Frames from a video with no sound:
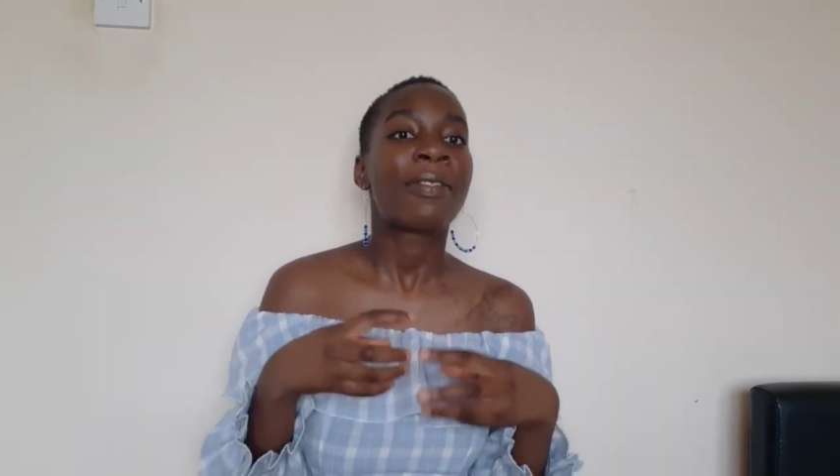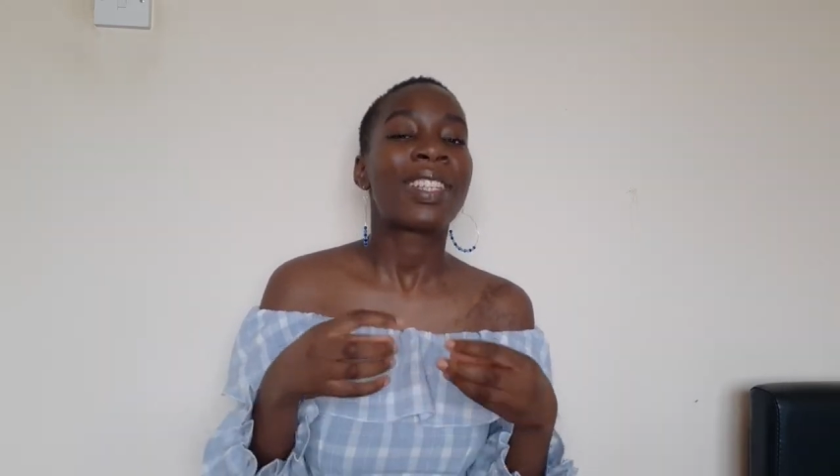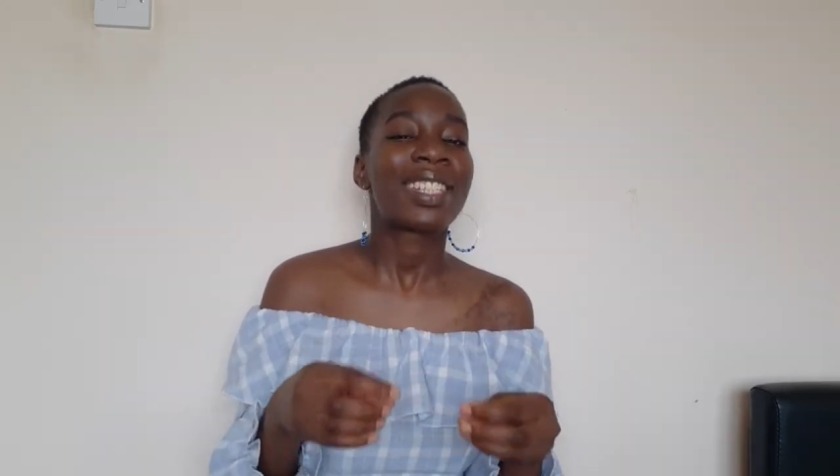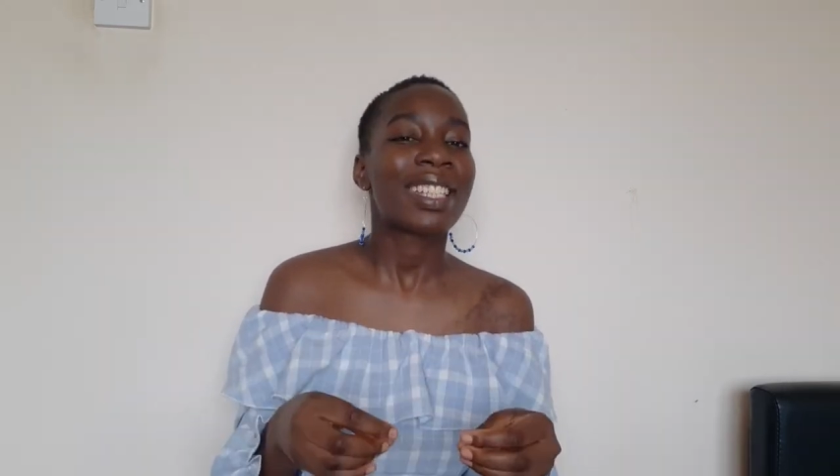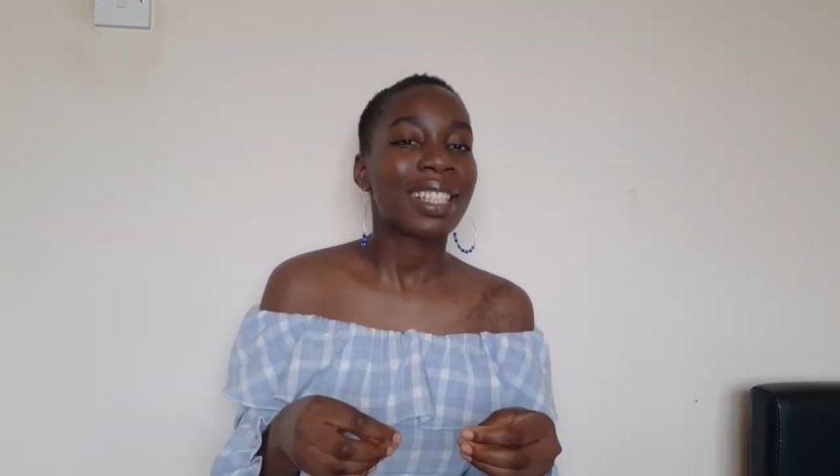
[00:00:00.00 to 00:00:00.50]

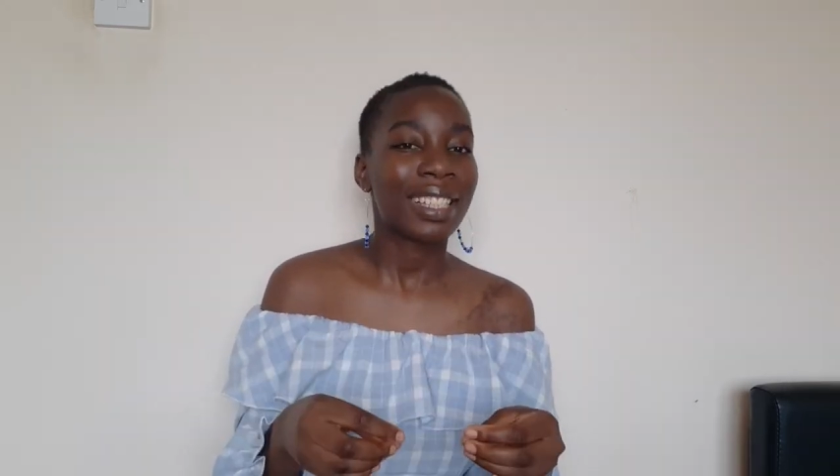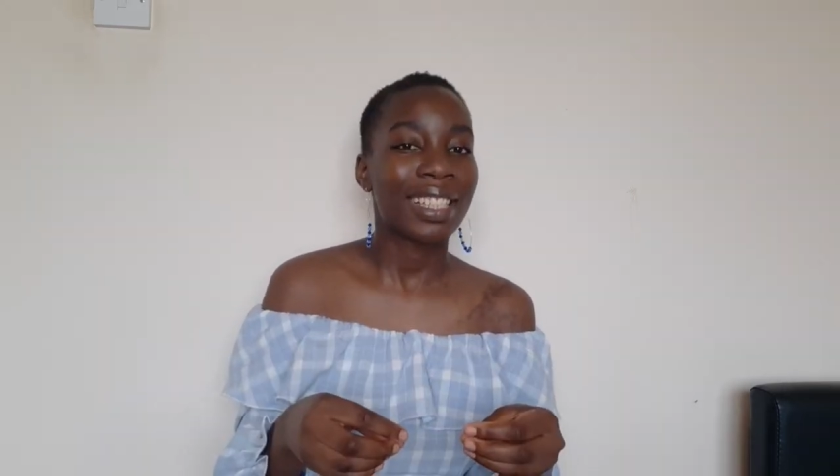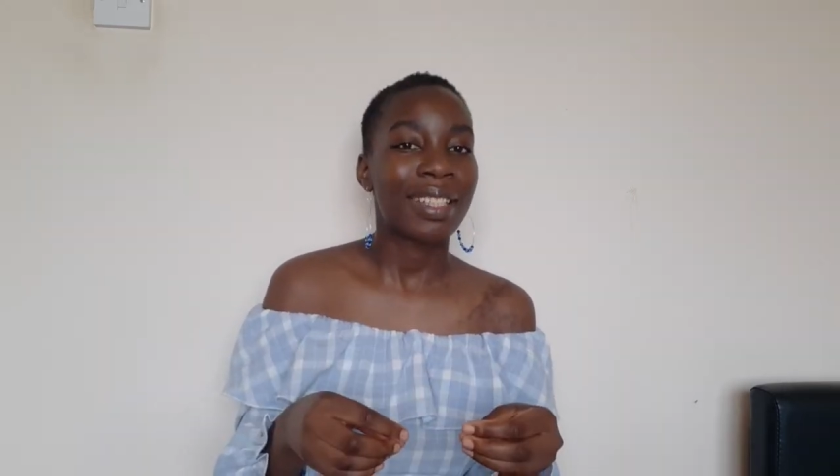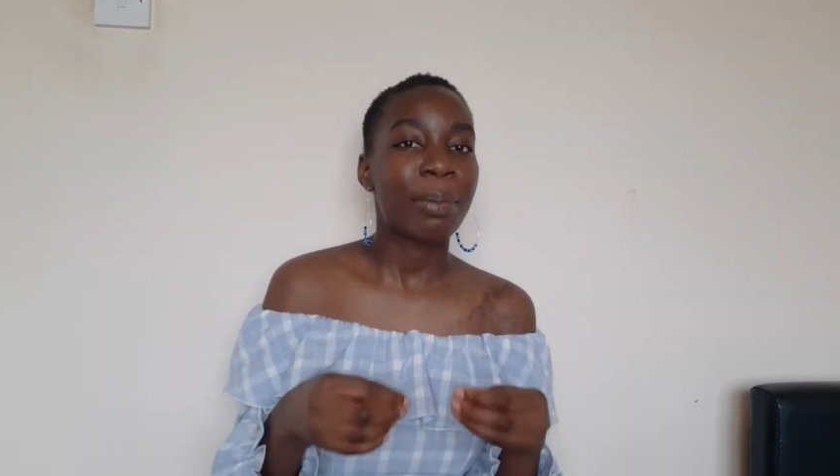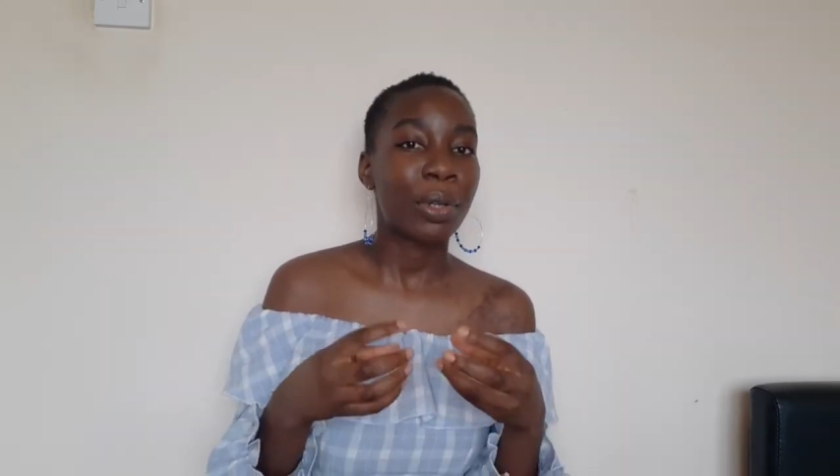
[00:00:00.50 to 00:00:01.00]

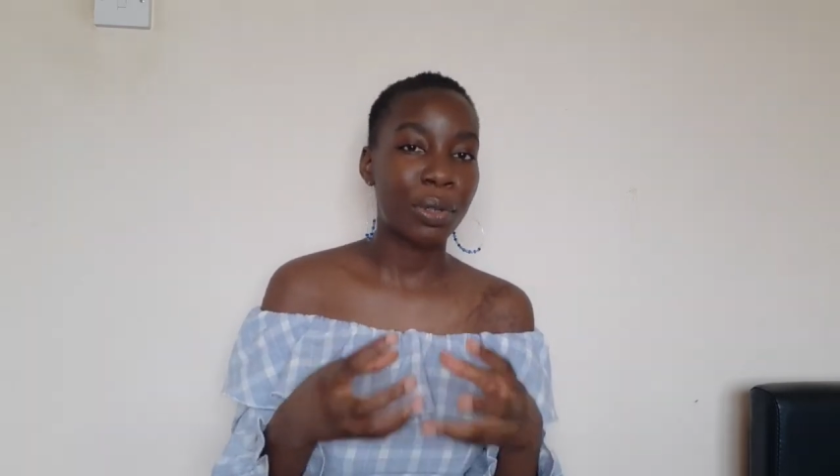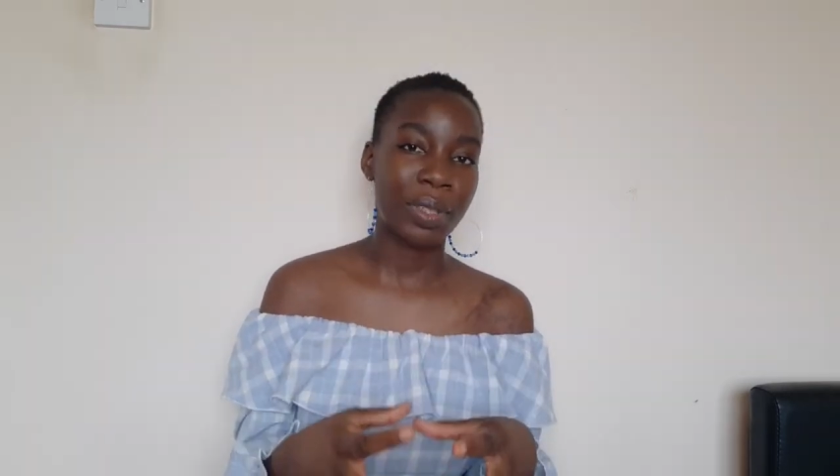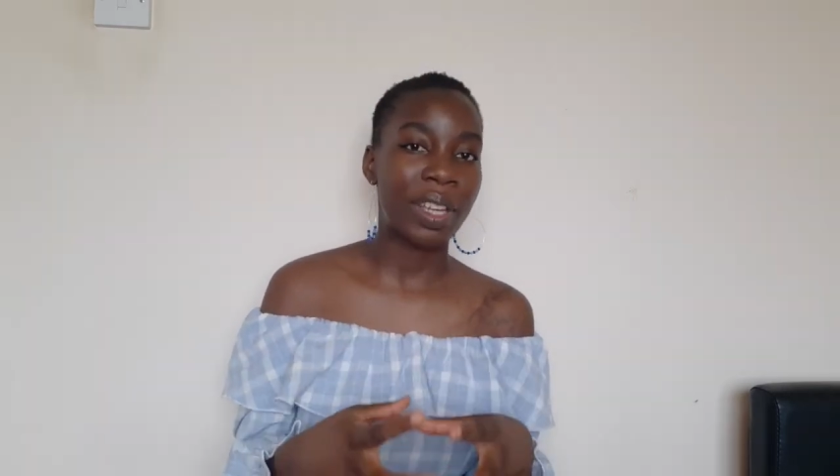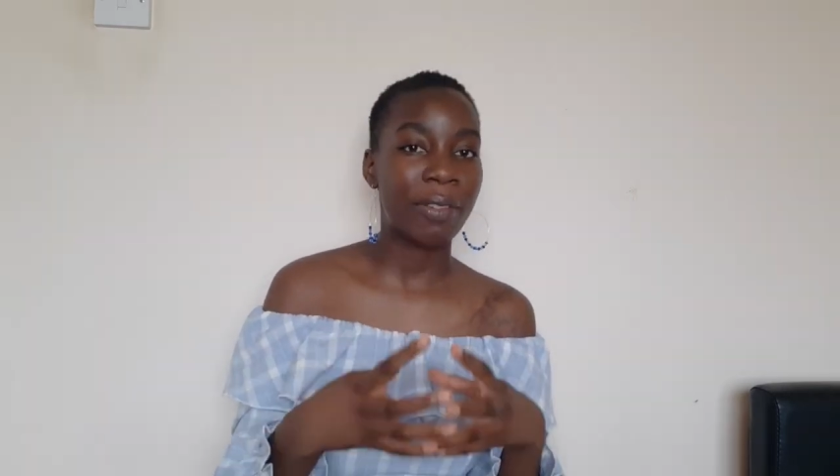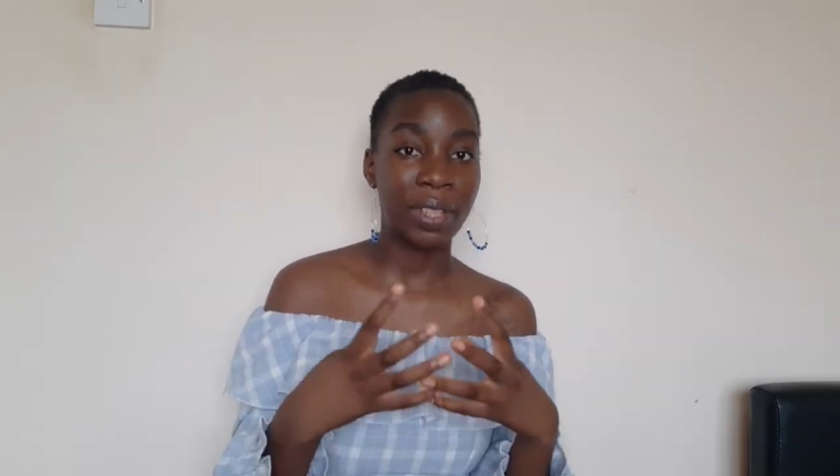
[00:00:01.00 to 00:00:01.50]
physically put
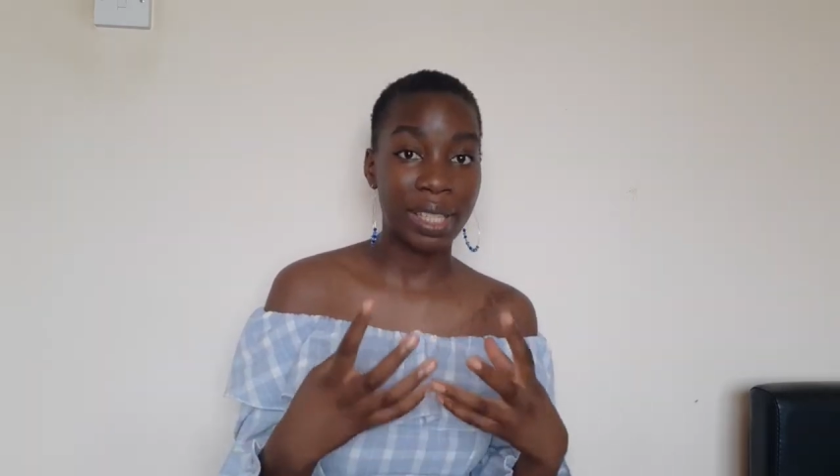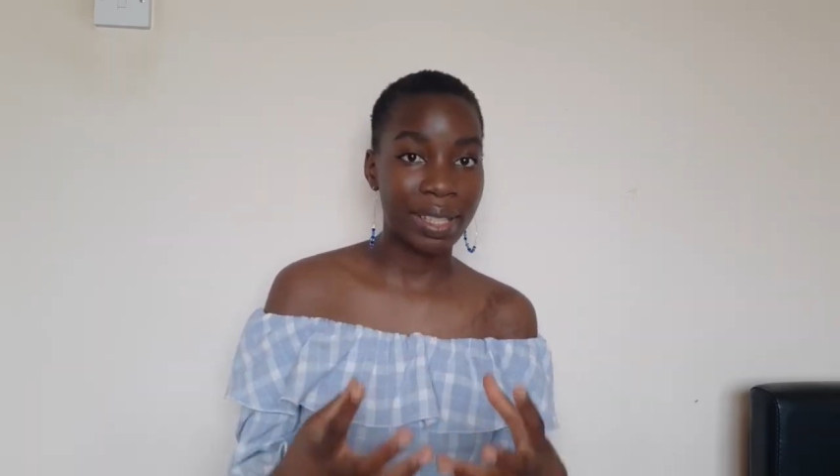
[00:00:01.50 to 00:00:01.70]
yourself at the